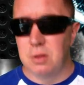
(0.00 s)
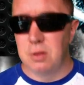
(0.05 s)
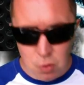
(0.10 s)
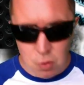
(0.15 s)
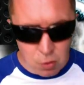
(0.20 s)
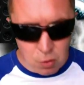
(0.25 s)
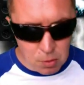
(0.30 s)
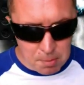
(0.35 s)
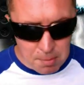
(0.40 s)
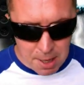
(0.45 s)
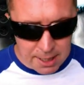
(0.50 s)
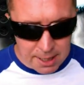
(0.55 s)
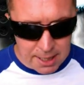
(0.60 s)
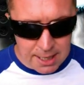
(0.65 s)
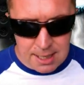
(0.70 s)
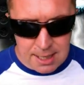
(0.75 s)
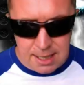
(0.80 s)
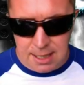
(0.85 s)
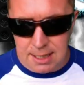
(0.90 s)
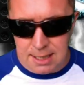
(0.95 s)
Your
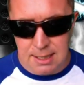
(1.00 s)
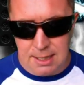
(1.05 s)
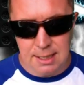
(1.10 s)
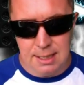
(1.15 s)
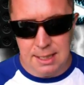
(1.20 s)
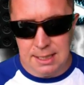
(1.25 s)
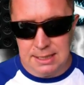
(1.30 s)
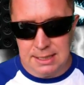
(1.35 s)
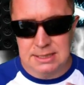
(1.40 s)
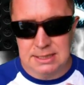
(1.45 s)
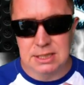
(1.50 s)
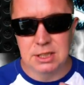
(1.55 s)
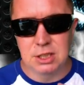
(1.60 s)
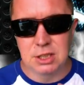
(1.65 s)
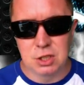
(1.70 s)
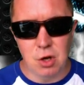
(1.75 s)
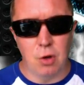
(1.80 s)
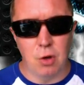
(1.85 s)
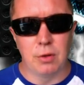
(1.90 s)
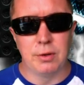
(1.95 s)
money is
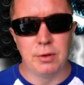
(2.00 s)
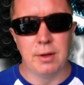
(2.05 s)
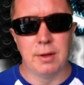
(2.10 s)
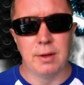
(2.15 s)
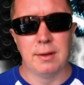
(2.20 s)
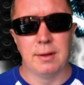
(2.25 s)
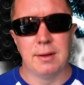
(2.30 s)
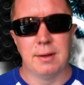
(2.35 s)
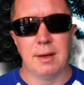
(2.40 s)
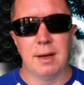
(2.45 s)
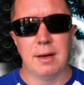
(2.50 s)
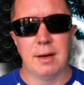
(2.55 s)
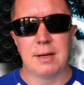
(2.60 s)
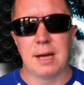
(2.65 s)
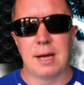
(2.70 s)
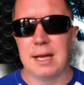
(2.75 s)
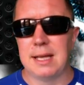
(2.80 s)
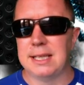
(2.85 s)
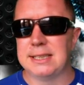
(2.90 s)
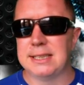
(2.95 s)
gone.
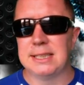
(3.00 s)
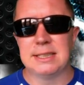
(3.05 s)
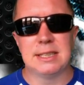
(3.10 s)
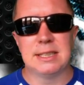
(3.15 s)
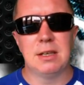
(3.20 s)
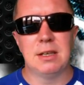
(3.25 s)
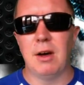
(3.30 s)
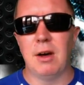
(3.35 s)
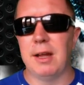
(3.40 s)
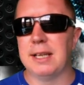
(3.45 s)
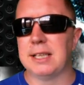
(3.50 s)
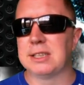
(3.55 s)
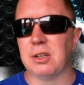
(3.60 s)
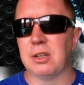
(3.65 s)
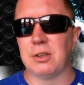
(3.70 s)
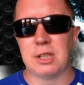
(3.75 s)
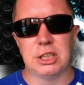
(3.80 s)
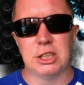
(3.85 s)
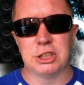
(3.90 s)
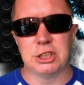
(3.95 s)
Okay, this isn't like the
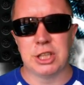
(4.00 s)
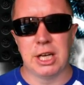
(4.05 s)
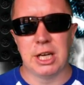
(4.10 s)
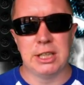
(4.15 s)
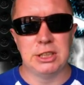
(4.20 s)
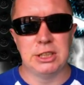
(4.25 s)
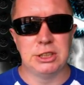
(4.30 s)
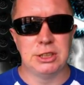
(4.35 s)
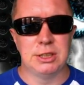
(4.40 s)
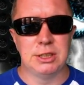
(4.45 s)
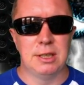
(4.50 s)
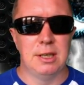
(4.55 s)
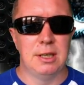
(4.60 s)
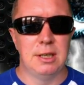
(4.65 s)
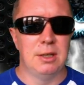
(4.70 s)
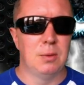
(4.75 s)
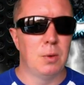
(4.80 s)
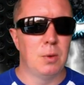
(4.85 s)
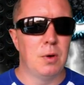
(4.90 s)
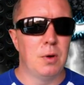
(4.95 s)
stock exchange.
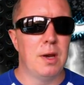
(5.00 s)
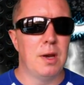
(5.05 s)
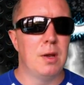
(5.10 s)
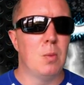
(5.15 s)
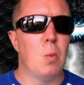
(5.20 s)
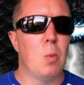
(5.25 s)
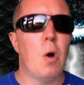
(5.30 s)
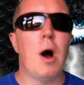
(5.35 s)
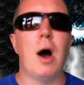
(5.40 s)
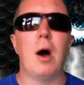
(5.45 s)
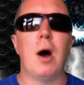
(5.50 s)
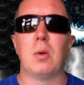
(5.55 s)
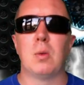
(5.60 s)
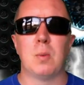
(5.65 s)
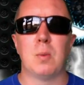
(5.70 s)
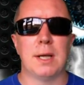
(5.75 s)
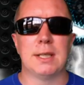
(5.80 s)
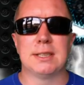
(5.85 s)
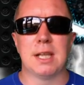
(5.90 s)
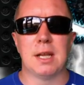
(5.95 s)
We're in the
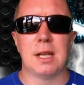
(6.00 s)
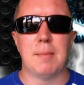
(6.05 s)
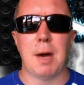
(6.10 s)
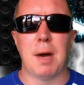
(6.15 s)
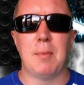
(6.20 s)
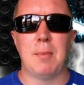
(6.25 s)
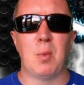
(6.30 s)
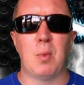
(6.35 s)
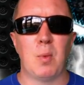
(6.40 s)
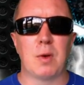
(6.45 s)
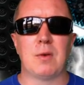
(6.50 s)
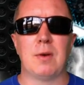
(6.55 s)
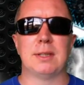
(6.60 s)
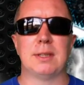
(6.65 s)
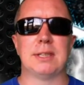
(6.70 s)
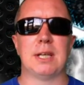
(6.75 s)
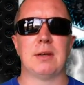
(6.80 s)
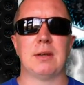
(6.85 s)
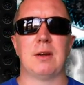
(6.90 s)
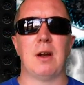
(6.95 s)
wild west at the moment with
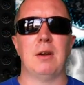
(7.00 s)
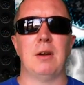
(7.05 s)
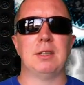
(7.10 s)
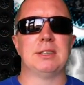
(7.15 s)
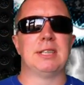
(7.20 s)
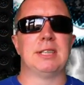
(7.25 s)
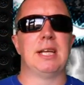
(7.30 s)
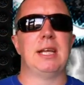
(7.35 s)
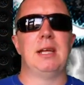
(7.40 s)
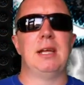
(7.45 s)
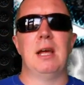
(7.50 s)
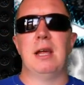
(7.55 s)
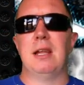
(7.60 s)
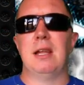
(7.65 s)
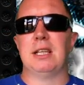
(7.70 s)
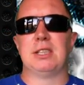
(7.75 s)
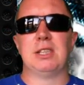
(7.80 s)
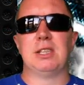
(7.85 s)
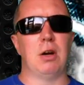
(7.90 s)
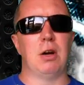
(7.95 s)
cryptocurrency.
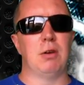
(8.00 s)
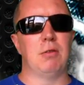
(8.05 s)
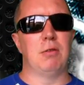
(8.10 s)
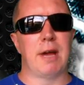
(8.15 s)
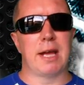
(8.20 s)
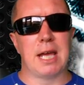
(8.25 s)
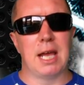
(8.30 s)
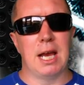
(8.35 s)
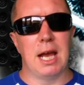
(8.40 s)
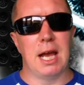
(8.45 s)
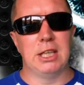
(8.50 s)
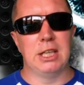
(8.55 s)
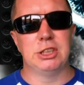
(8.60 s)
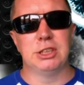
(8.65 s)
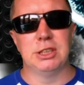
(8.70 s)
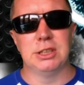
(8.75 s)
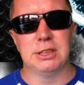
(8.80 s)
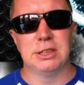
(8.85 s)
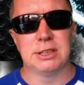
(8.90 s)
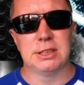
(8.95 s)
There's no
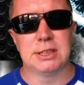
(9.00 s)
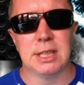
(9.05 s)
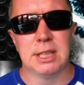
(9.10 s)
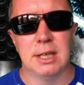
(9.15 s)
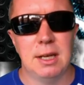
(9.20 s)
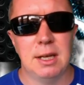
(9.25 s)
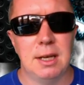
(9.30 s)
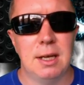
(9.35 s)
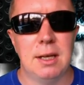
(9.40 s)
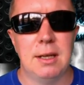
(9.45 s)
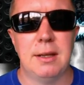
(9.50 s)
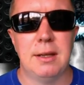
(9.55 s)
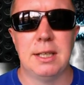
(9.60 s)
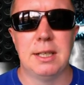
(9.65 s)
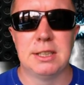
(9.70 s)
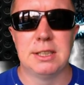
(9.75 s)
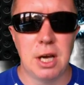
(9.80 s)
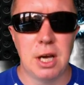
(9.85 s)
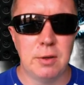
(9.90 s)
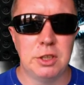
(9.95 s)
regulations,
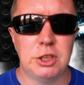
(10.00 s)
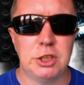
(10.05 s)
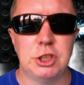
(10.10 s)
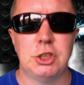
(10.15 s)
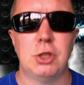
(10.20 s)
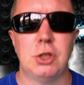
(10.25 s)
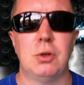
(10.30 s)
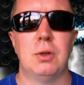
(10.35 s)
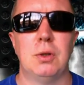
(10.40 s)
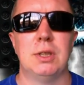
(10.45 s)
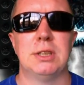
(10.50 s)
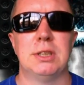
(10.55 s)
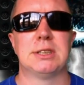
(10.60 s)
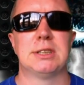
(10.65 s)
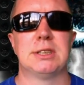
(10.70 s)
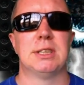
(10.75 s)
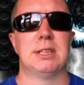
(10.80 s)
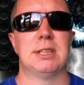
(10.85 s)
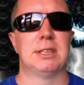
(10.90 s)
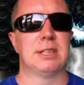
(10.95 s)
there's no
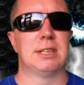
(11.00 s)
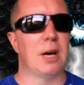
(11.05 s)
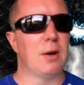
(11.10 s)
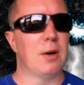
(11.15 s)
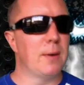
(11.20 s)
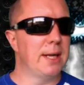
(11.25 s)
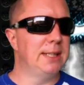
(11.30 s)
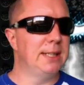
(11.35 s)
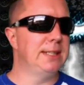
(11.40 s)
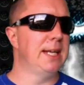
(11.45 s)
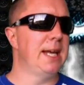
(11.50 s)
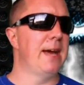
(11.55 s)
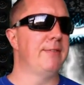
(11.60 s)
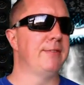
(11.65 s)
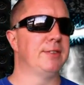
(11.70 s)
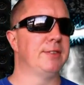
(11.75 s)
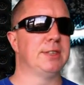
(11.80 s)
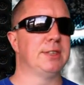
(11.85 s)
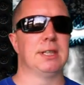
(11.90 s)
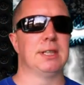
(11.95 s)
insurance, there's no
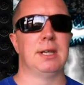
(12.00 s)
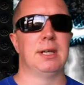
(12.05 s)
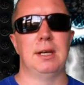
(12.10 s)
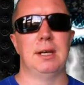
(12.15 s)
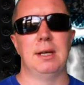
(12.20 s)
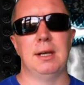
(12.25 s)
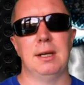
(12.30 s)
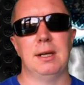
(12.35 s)
ETFs.